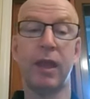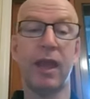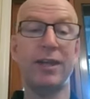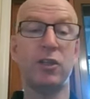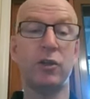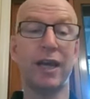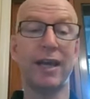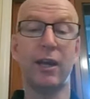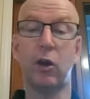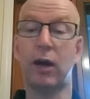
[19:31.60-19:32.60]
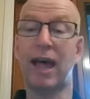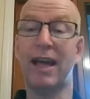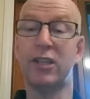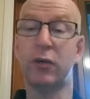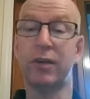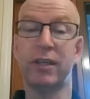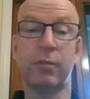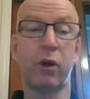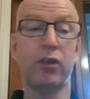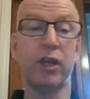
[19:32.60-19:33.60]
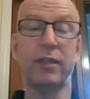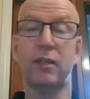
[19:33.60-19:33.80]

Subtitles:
As you're taking on larger risk projects,